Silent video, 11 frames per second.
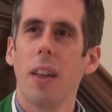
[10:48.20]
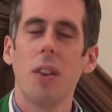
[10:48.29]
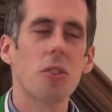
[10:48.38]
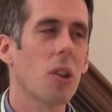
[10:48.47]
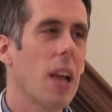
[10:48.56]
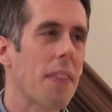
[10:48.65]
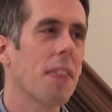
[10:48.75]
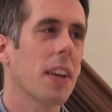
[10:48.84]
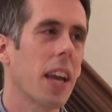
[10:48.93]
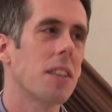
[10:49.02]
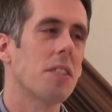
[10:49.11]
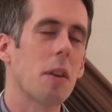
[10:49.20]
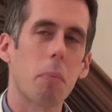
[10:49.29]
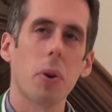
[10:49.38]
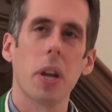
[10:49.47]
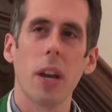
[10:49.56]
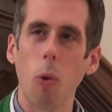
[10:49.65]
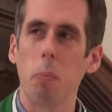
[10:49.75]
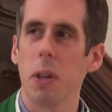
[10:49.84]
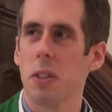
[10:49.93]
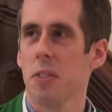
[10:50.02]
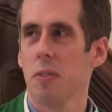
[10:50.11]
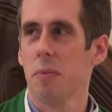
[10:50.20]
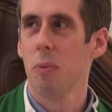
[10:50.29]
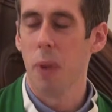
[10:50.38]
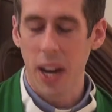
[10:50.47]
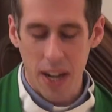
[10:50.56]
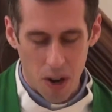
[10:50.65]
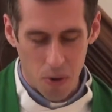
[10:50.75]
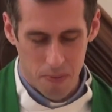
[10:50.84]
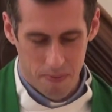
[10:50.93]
There's a lot that can seem pretty hopeless right now.